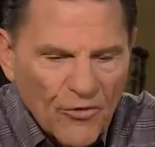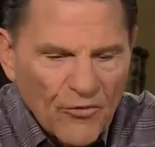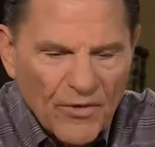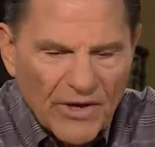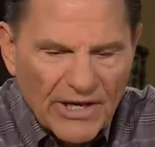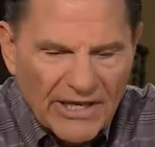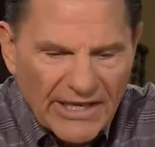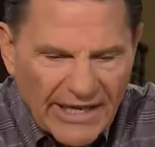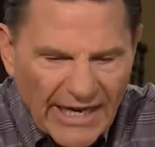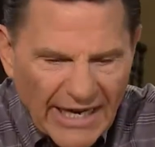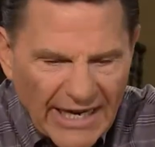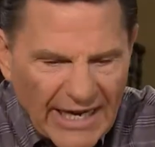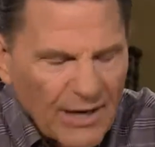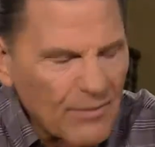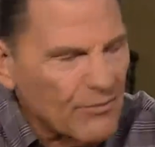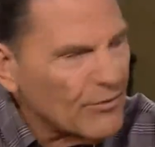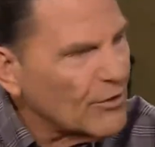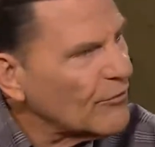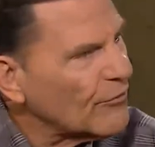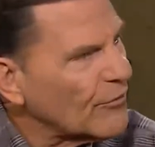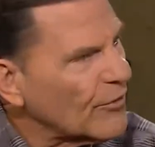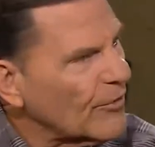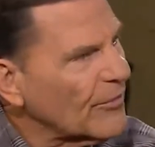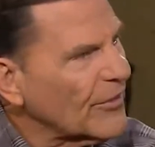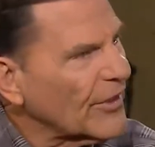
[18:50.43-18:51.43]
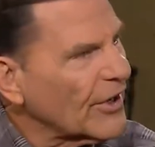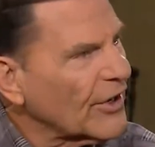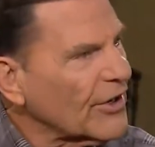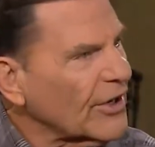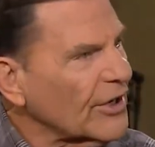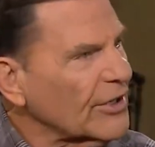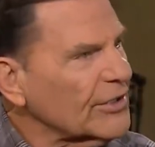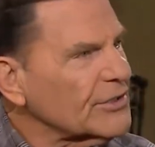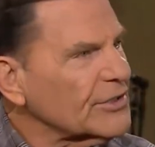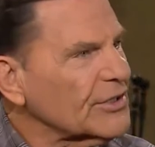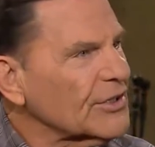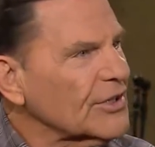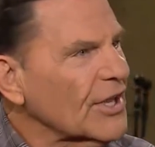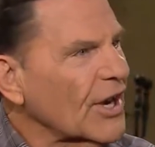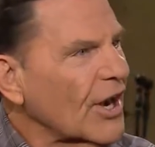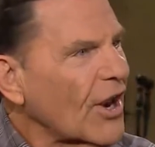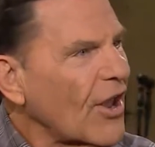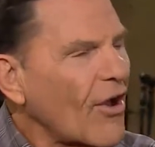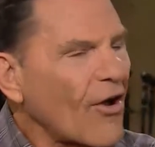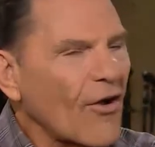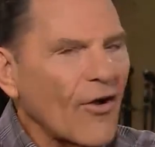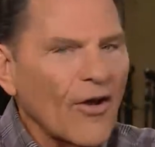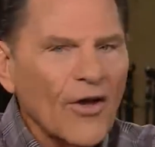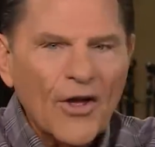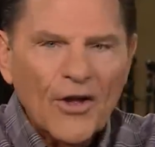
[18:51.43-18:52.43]
redeemed from the curse of the
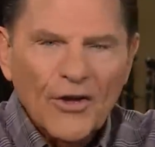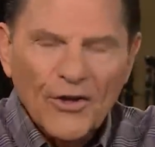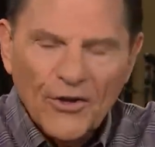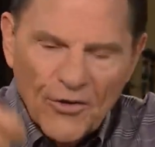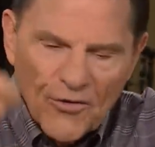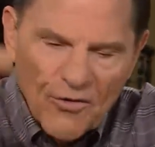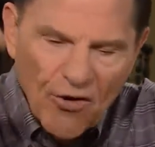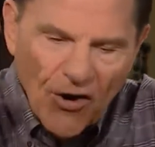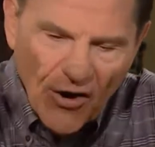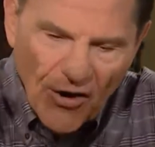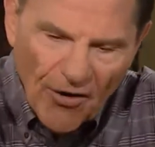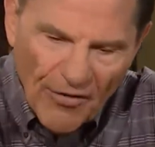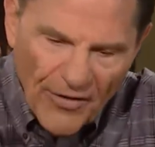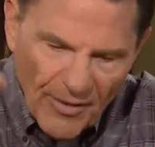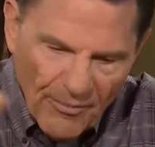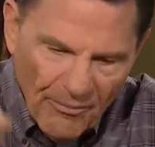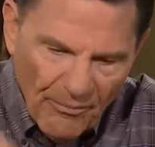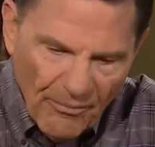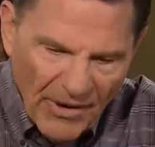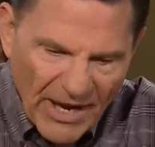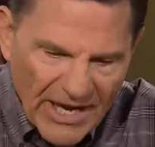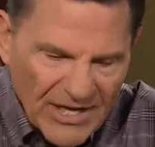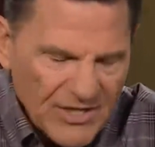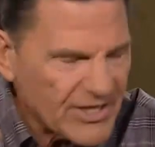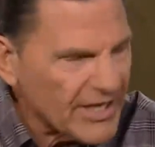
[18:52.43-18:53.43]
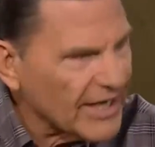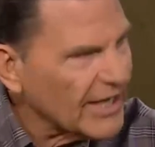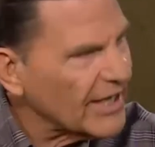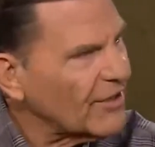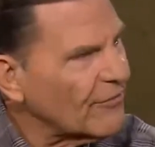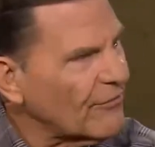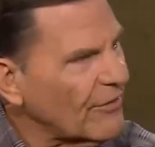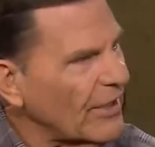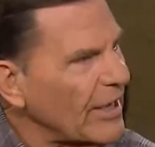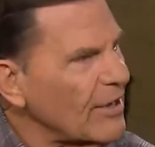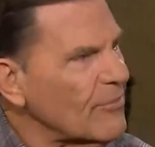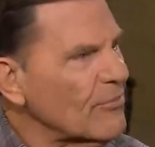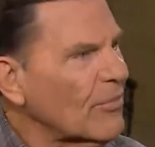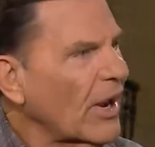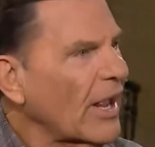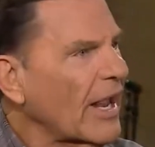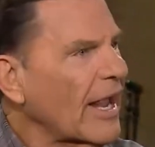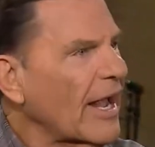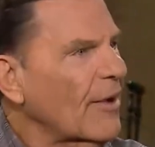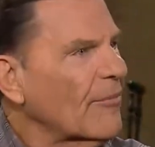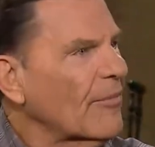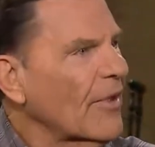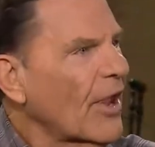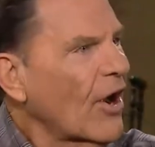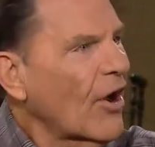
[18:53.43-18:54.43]
law. You are the blessing of
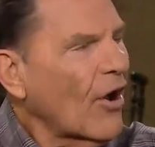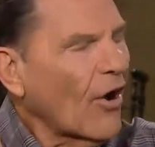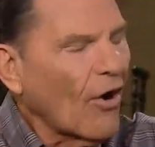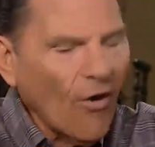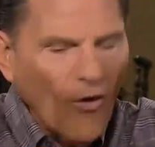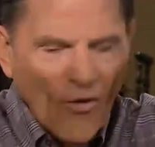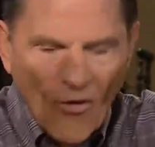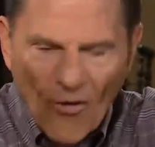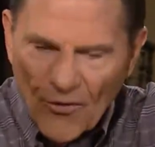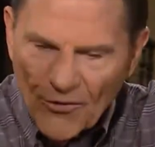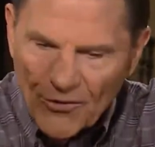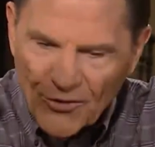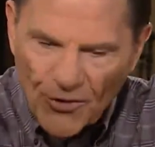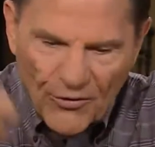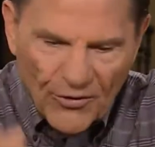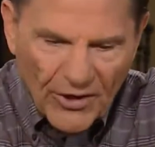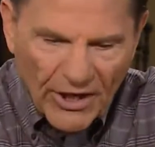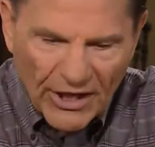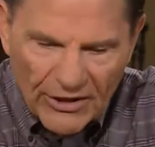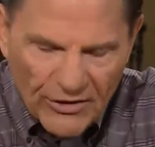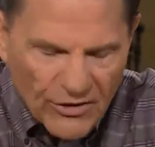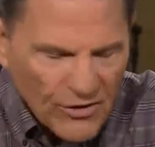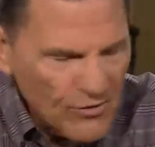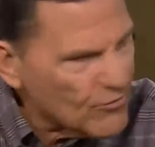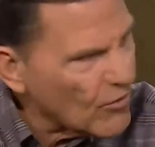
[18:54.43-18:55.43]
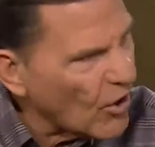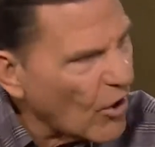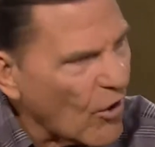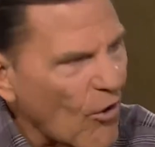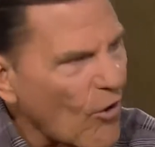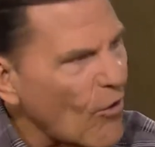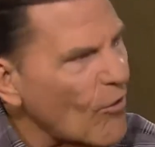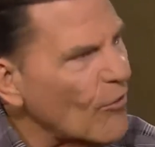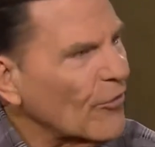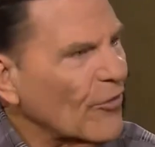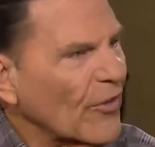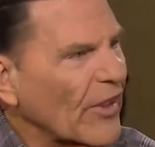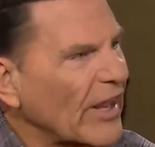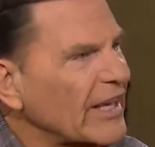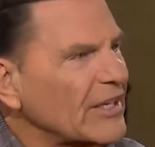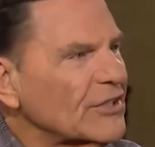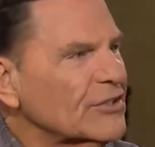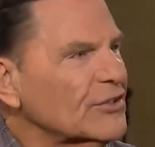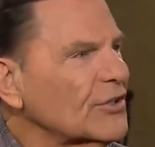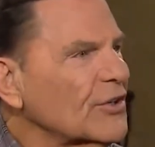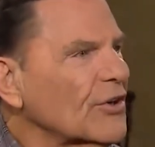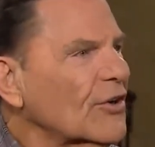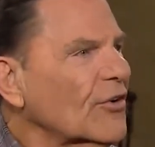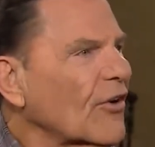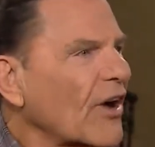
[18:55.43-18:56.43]
Abraham. All you can do all
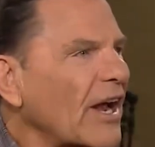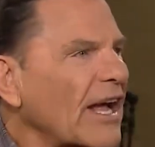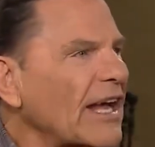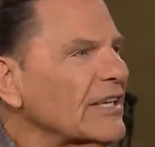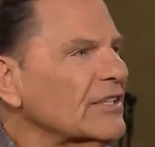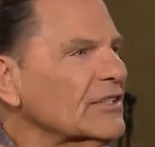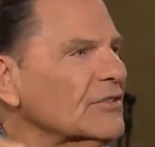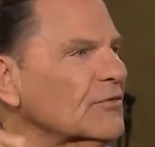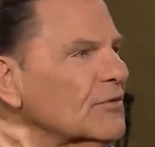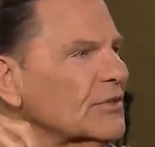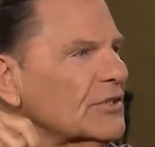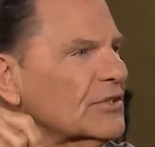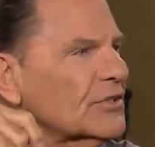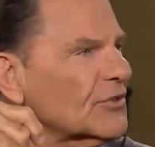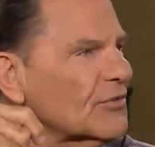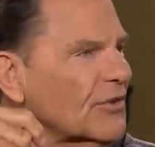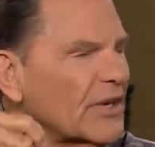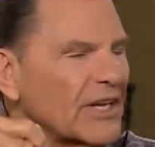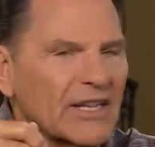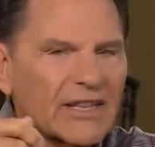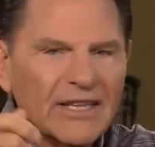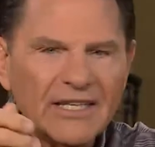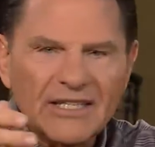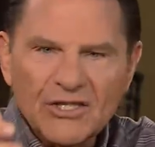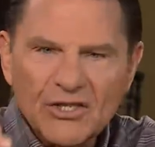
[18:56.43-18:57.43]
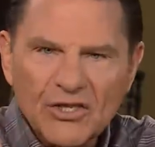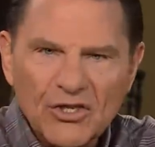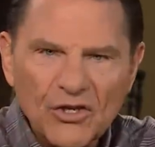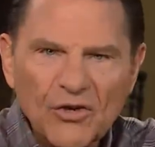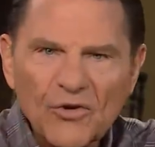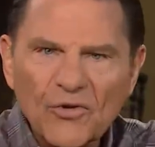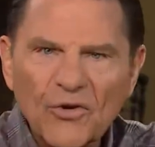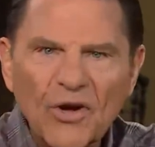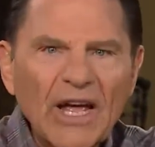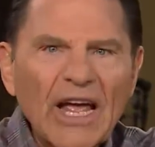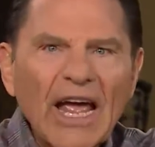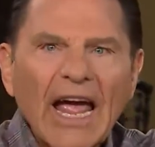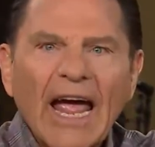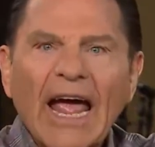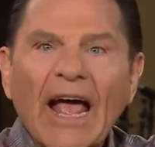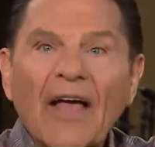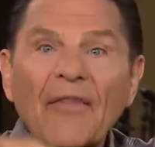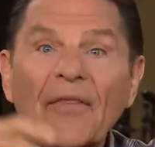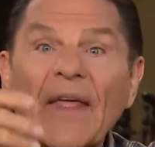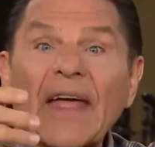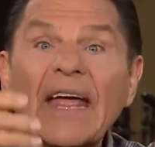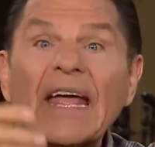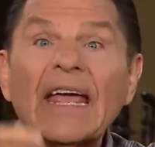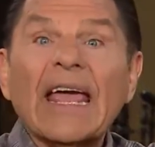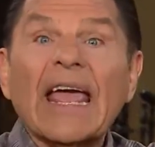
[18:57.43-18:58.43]
things through Christ which strengthens you.
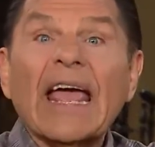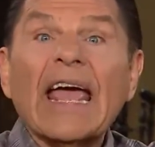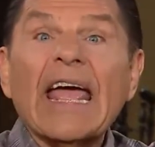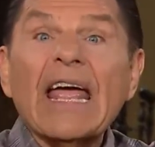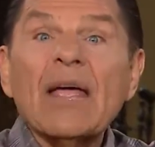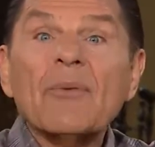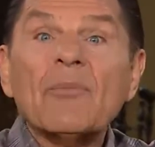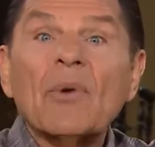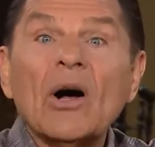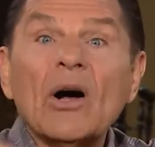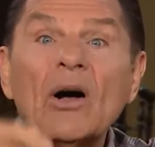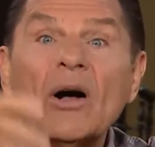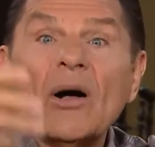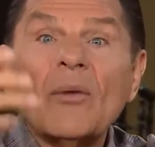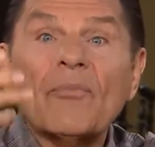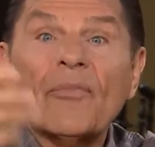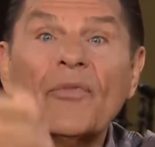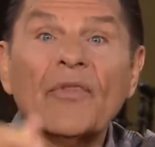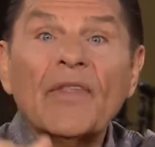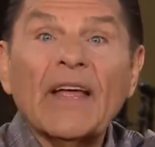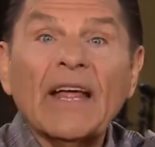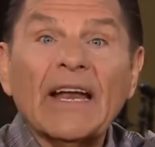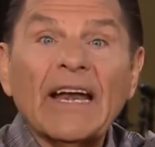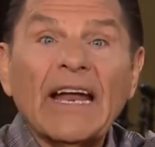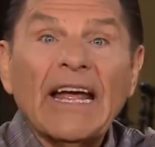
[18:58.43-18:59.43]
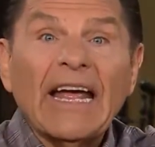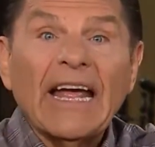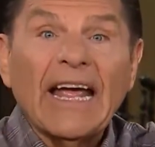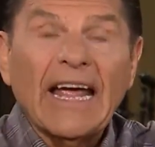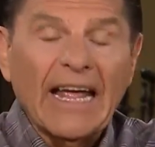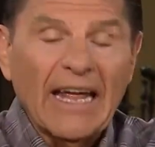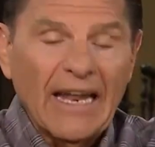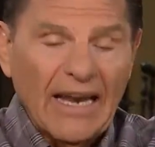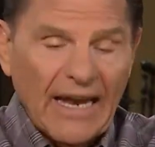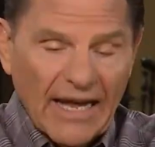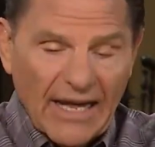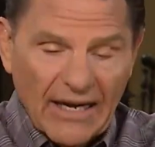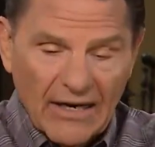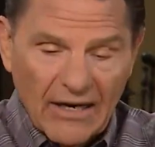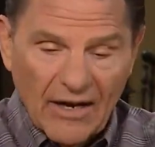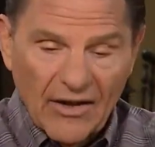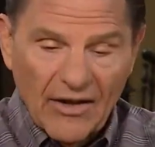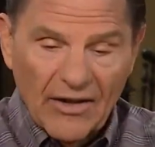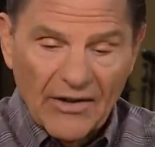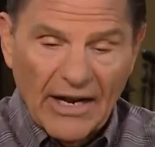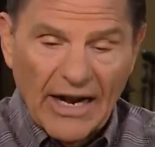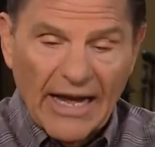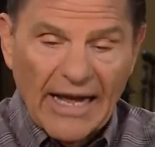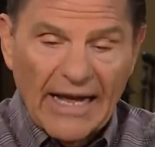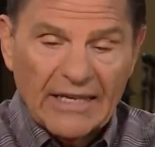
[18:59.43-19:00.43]
And they came up then and, and
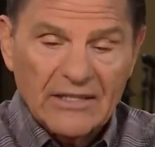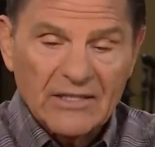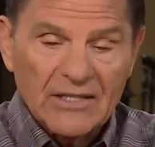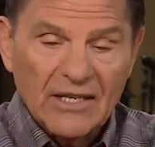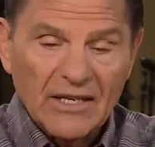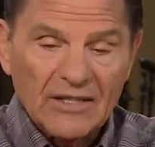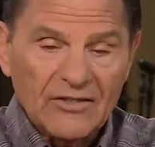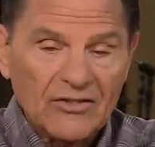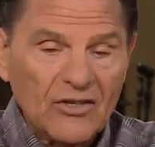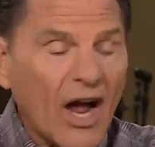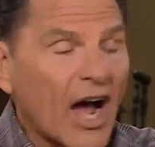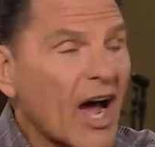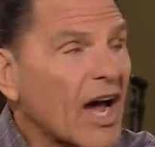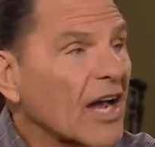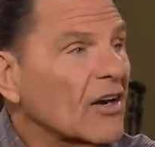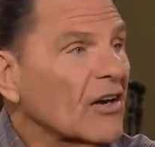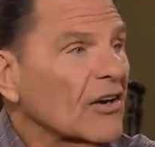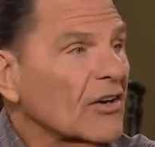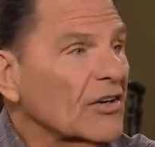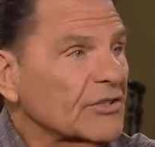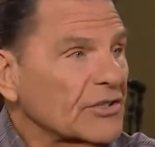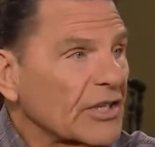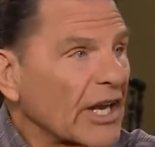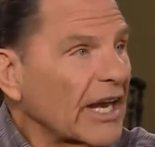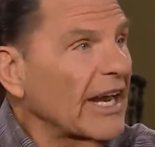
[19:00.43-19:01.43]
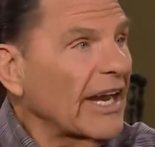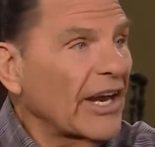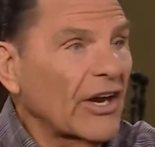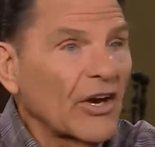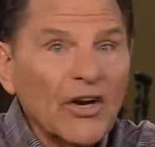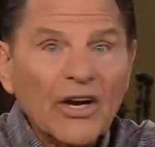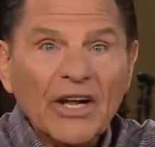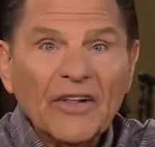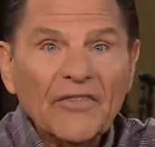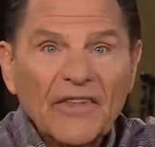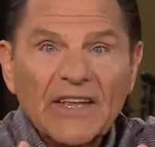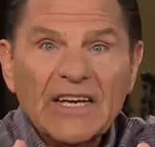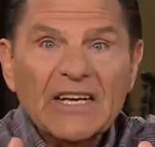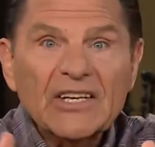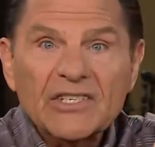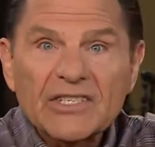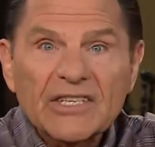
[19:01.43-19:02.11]
as toddlers hearing these